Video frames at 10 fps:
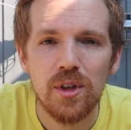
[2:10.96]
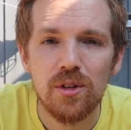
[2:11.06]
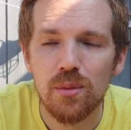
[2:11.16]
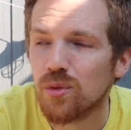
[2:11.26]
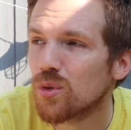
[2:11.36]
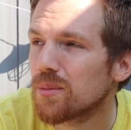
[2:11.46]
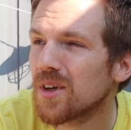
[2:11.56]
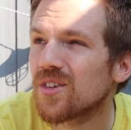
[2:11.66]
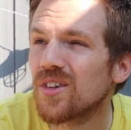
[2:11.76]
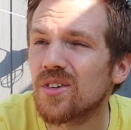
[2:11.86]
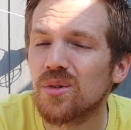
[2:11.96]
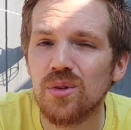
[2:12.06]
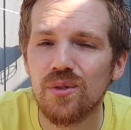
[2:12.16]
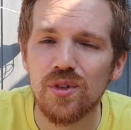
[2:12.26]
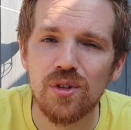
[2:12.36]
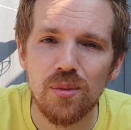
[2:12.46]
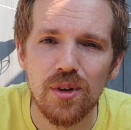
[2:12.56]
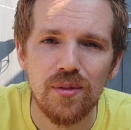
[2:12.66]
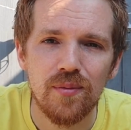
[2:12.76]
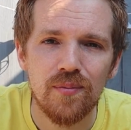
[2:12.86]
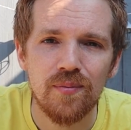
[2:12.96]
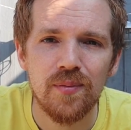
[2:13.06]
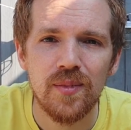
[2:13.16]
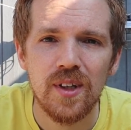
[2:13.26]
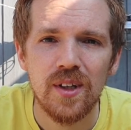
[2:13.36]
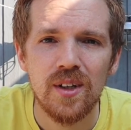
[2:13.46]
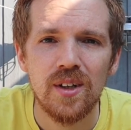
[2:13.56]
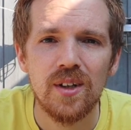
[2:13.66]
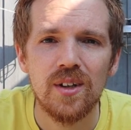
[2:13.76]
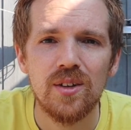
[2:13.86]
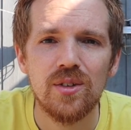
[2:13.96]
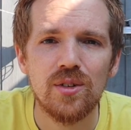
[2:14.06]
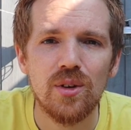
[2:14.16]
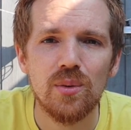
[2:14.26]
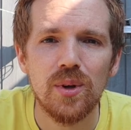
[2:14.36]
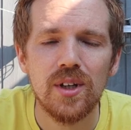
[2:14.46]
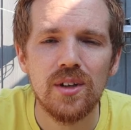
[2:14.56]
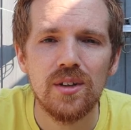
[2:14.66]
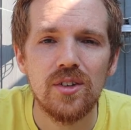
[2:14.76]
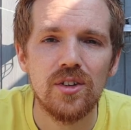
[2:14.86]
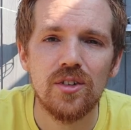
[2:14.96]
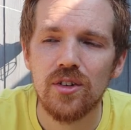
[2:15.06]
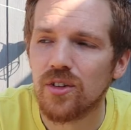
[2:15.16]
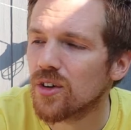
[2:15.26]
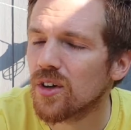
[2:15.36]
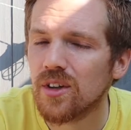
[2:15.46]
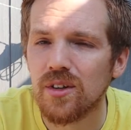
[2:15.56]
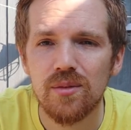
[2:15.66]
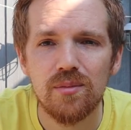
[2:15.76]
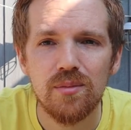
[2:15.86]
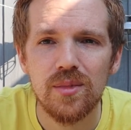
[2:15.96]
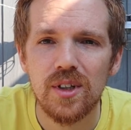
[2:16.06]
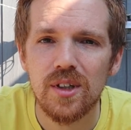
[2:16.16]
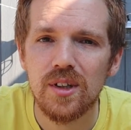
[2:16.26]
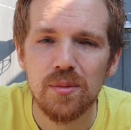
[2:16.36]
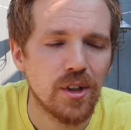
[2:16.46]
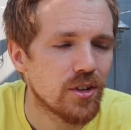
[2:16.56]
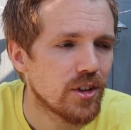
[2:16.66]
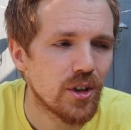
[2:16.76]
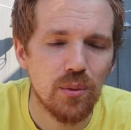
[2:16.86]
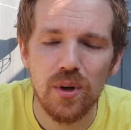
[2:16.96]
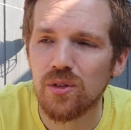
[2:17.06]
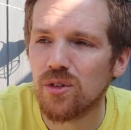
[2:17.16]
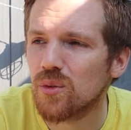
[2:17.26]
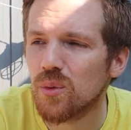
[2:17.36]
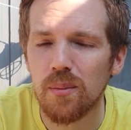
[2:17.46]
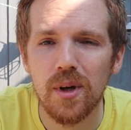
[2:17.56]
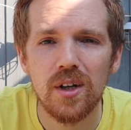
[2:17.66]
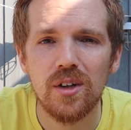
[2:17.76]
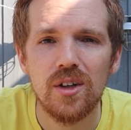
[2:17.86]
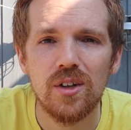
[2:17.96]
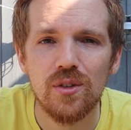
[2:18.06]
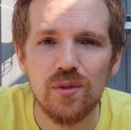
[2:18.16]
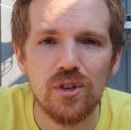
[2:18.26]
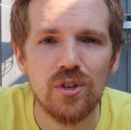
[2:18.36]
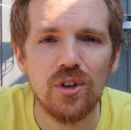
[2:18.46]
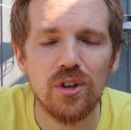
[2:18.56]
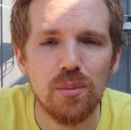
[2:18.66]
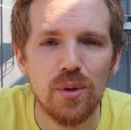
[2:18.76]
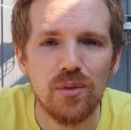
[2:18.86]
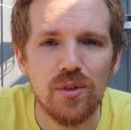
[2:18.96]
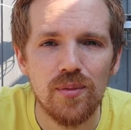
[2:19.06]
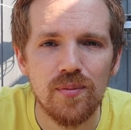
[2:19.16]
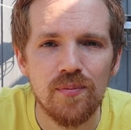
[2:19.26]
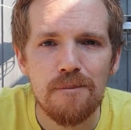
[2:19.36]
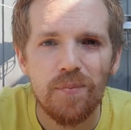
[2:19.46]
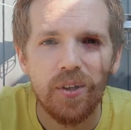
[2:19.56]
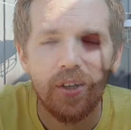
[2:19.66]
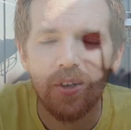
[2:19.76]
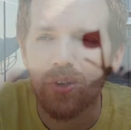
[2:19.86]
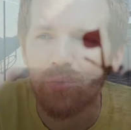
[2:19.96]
And Peter, before he met Jesus, was a fisherman. So when Jesus had died, Peter didn't know what else to do. He went back to fishing on his boat. And he'd